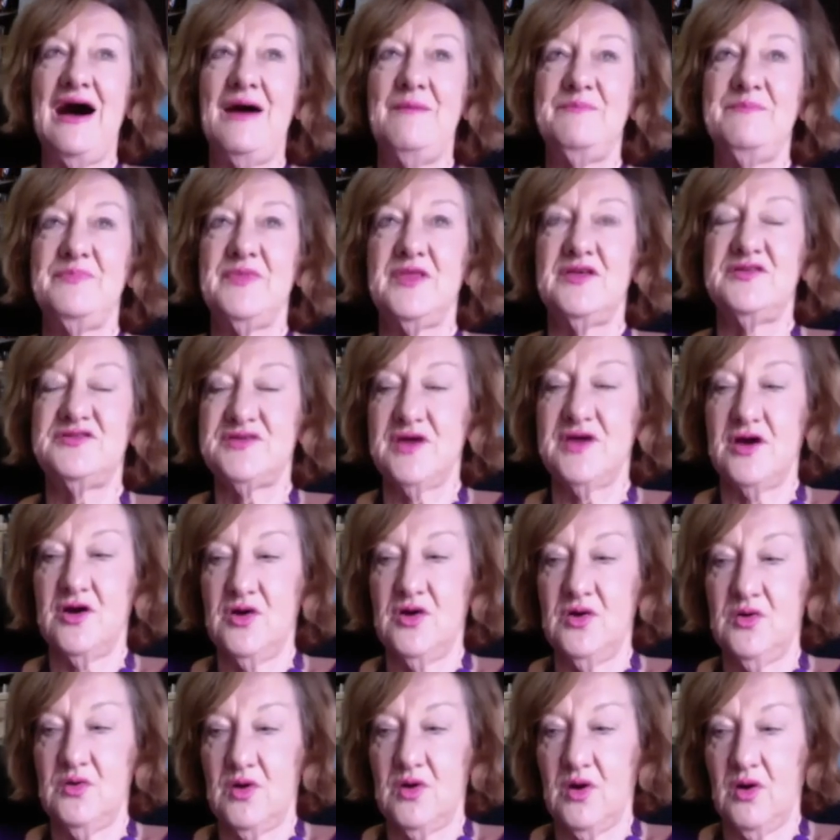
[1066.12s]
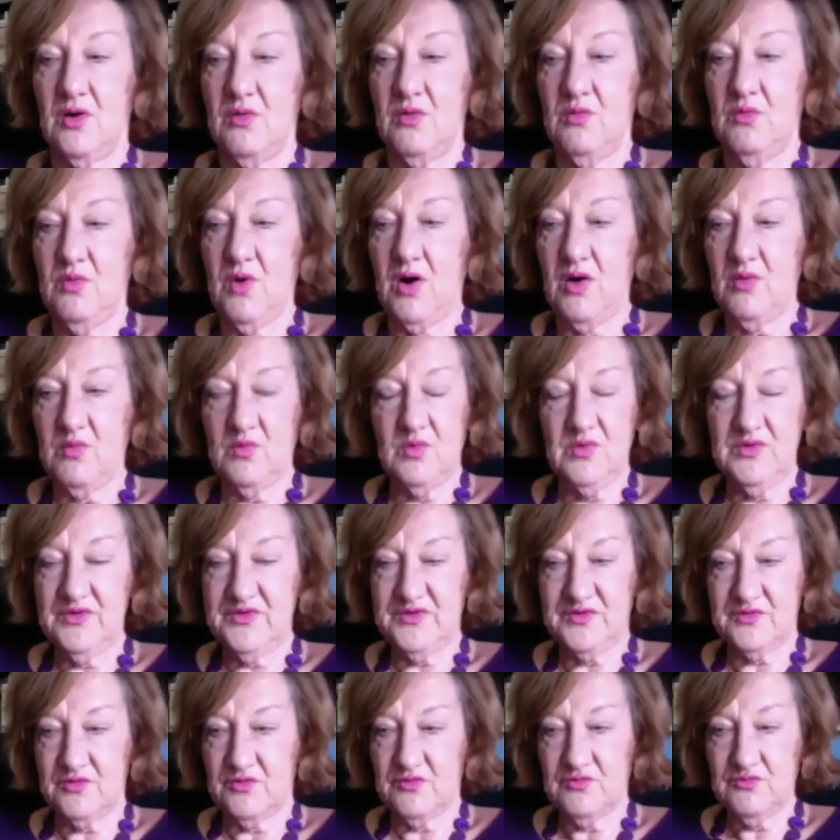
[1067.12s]
so what
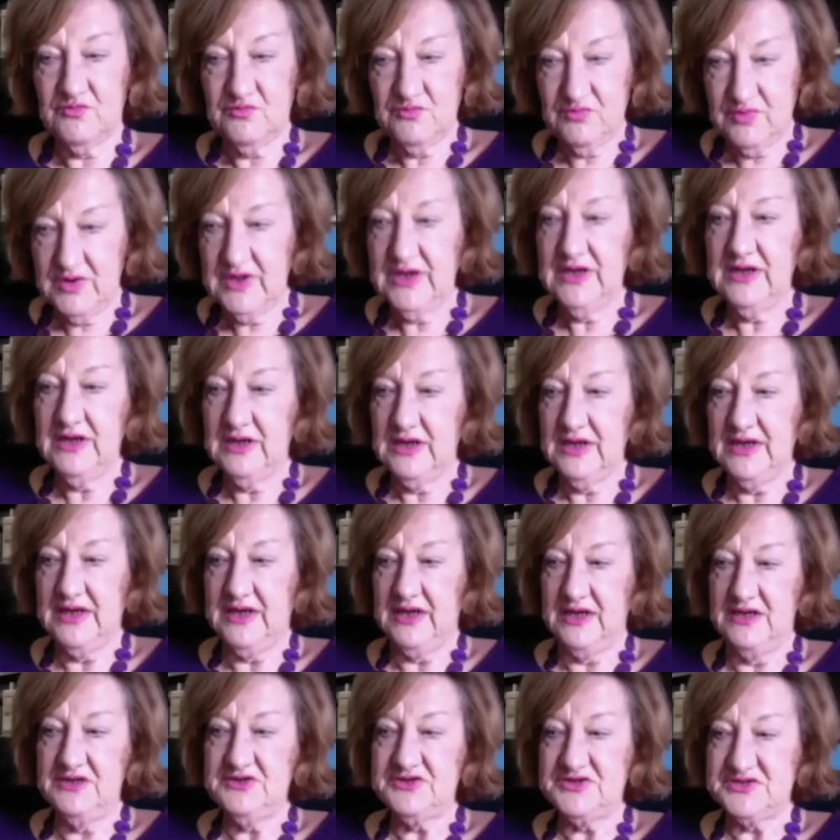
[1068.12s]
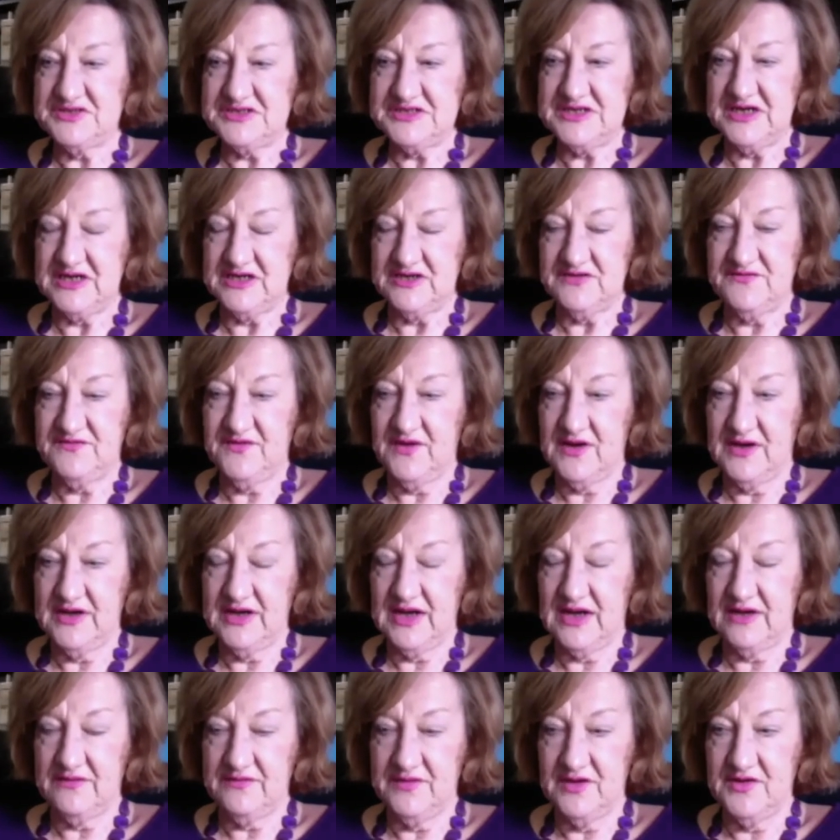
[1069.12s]
was really interesting to find
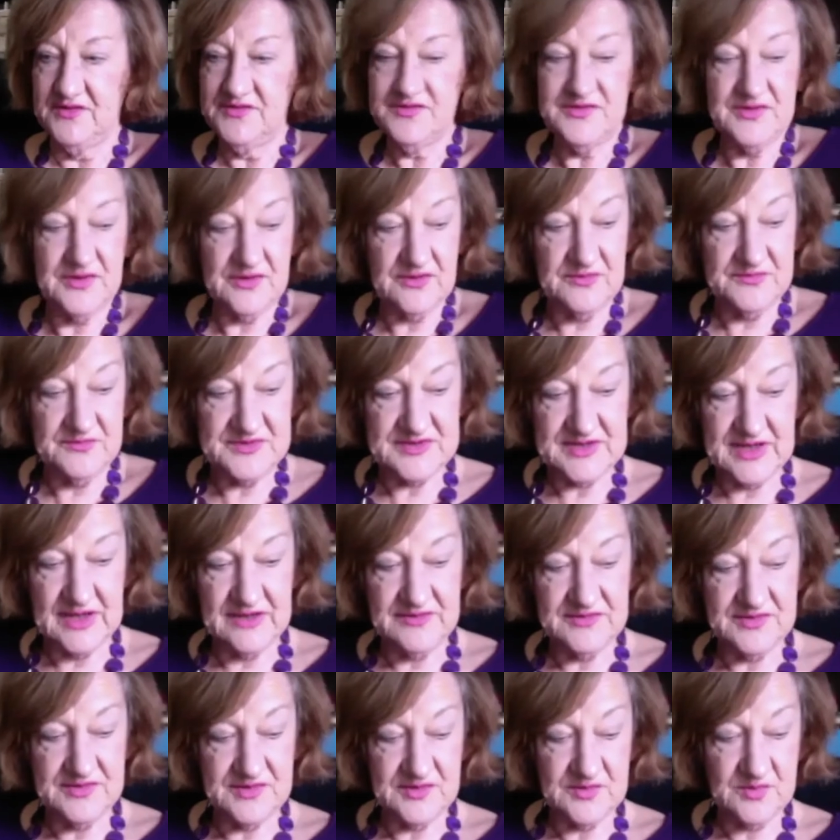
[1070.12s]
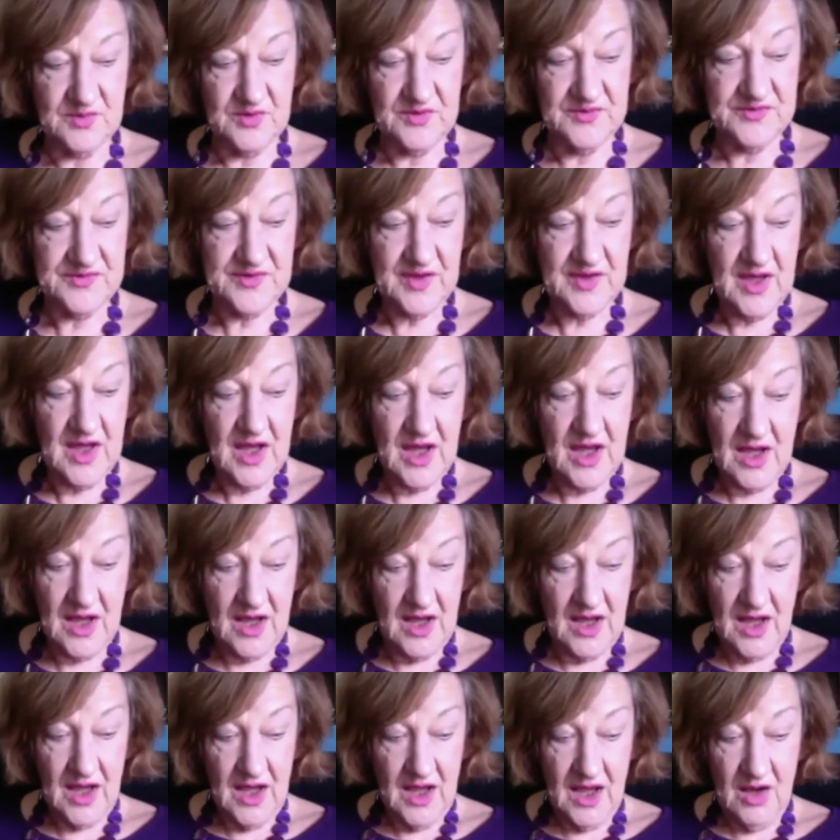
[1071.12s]
out in those circumstances was,
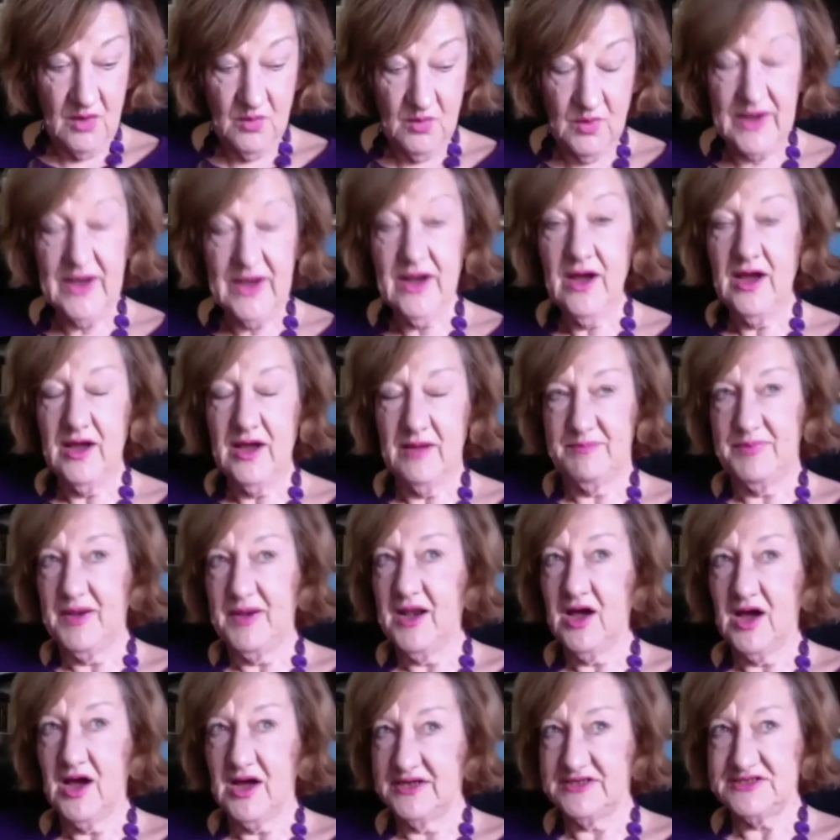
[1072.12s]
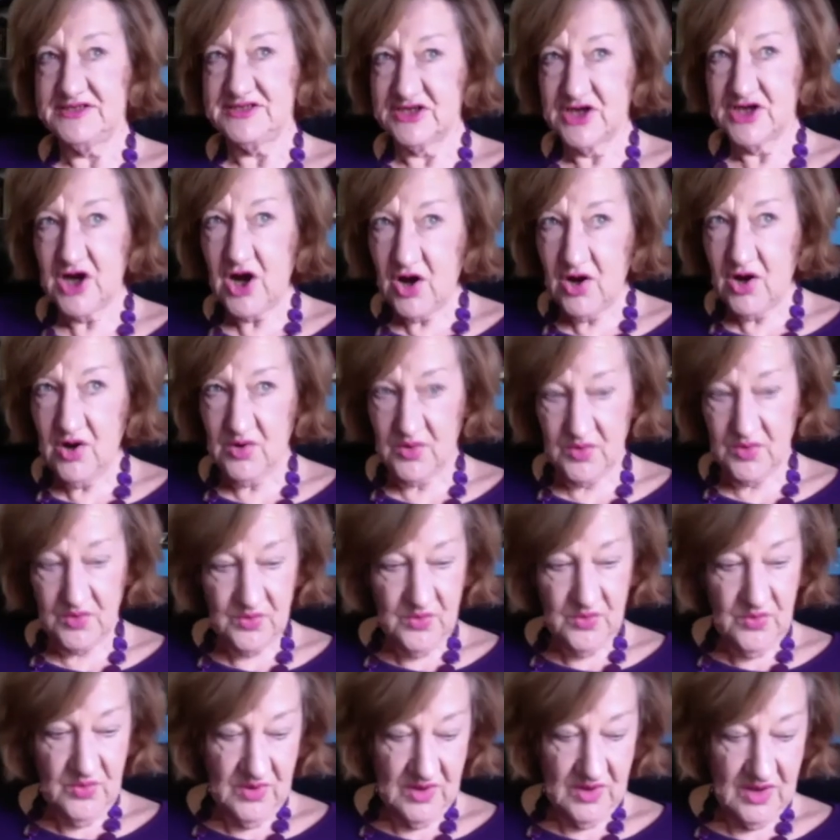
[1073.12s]
when I applied to go,
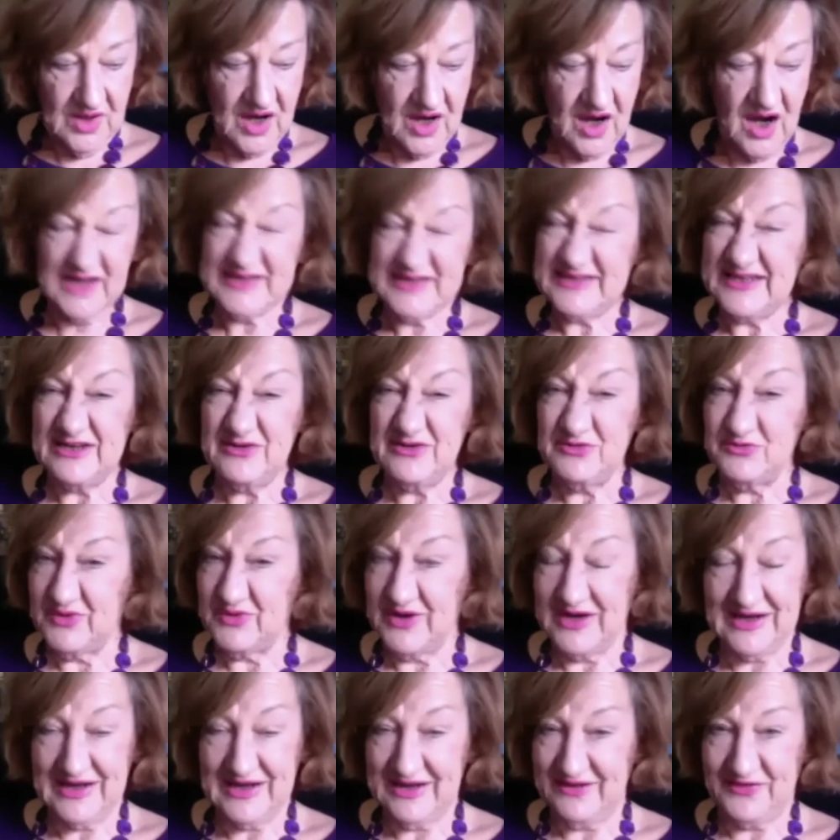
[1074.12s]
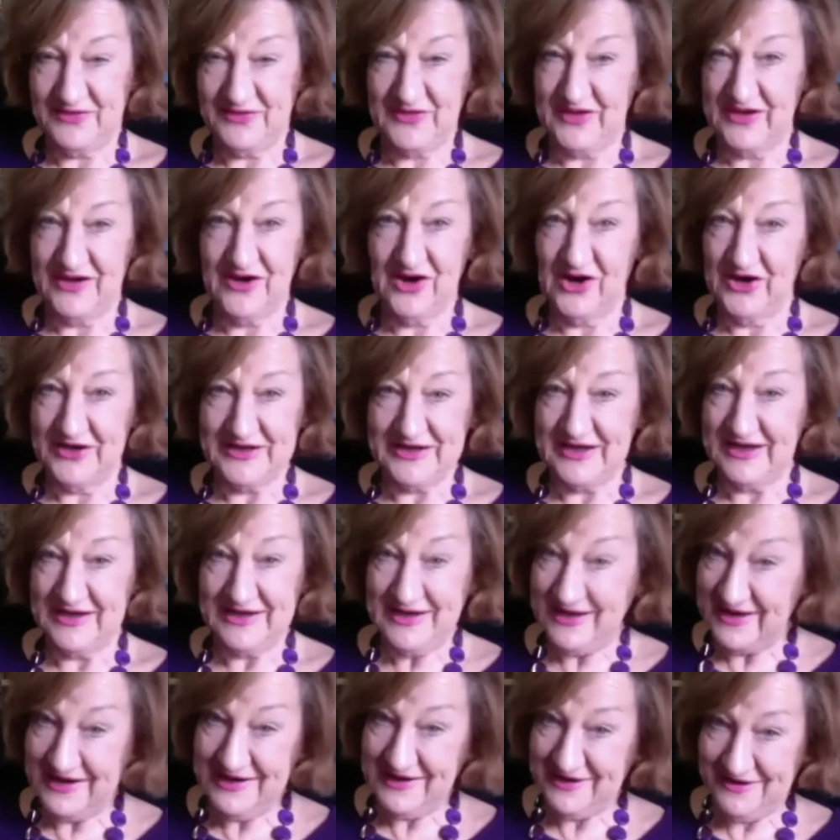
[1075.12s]
I didn't really think I'd get
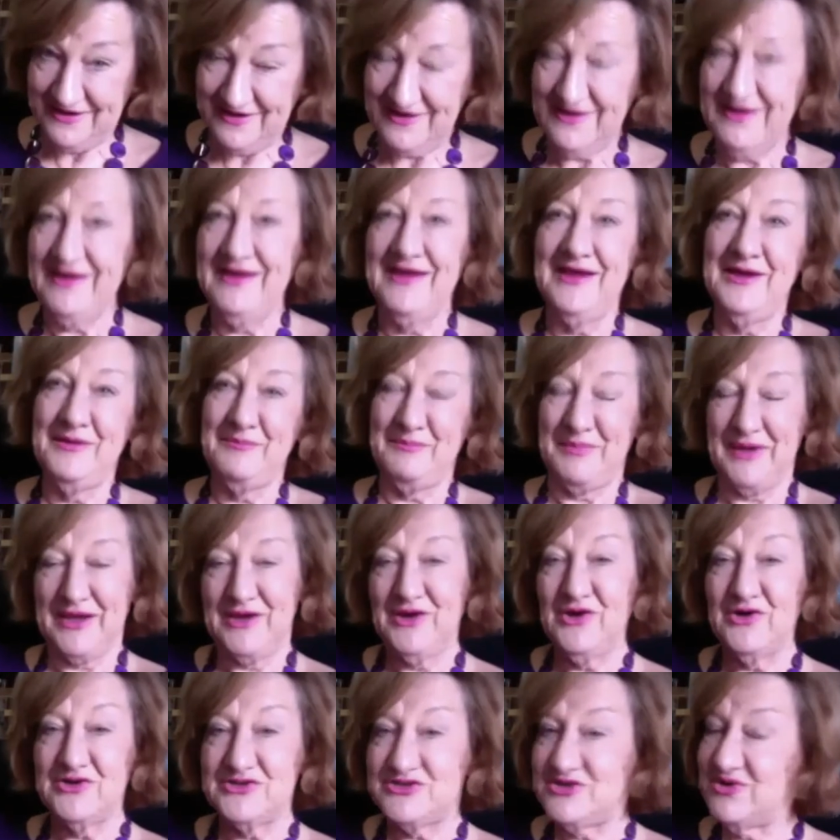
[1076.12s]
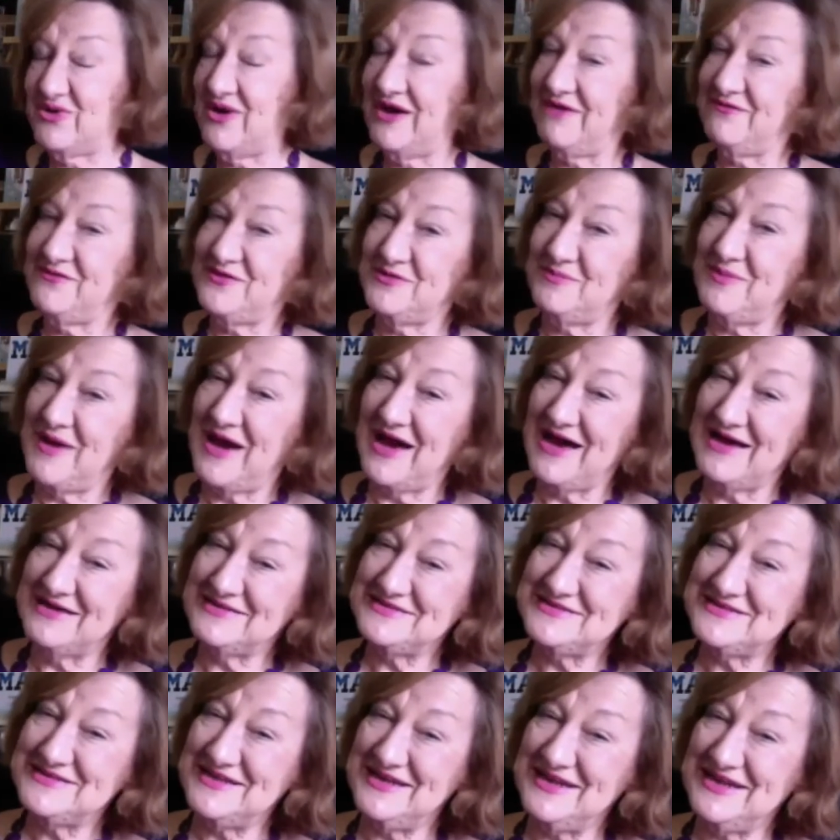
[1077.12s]
in, because you have to
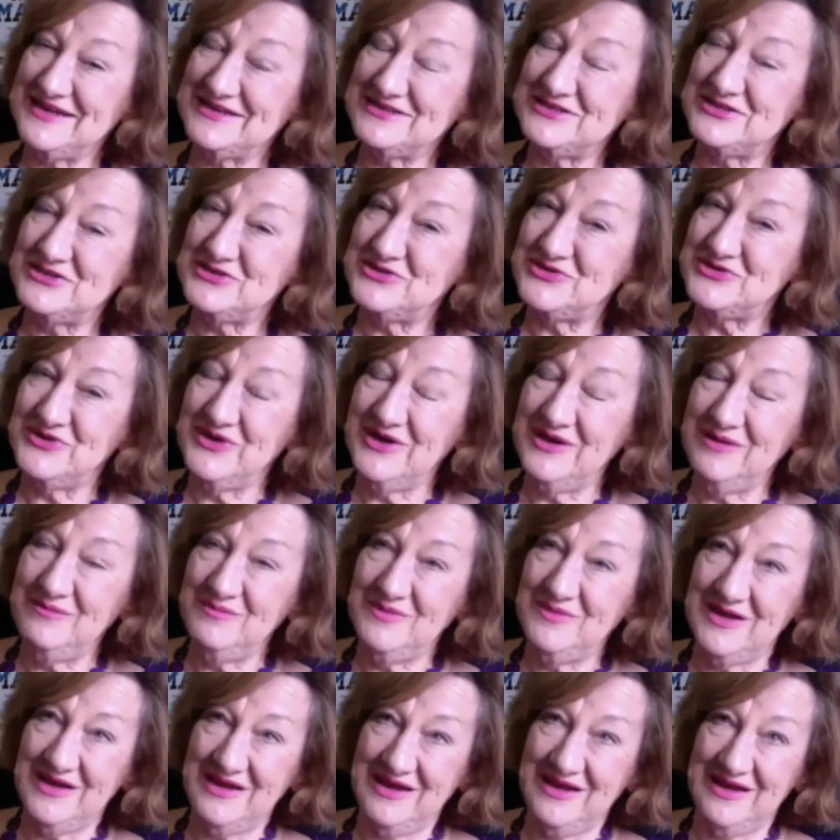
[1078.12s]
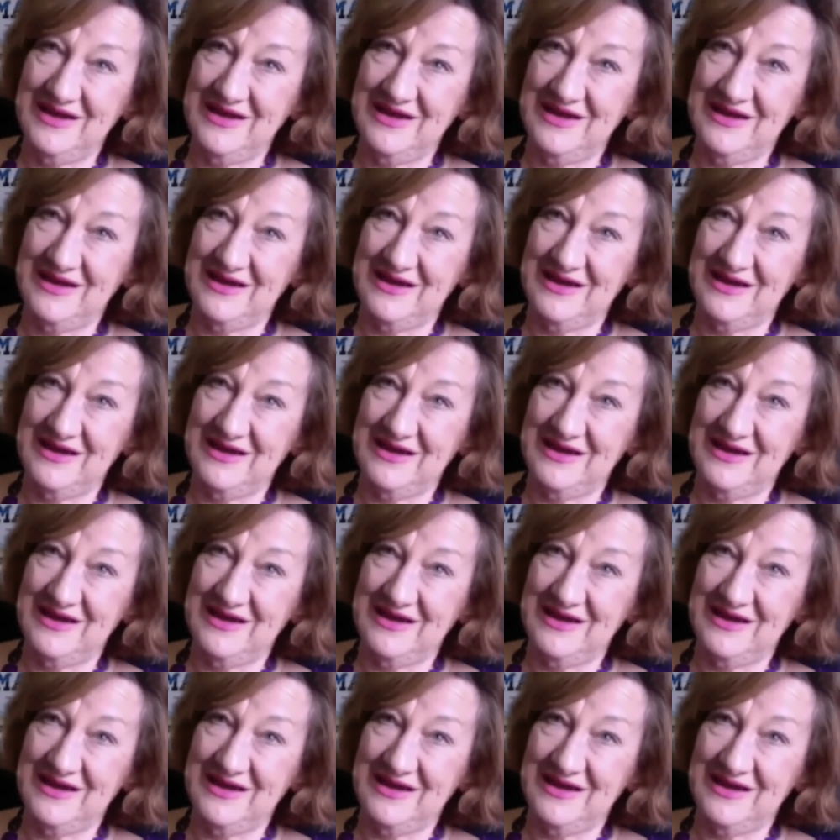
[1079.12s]
pass an extremely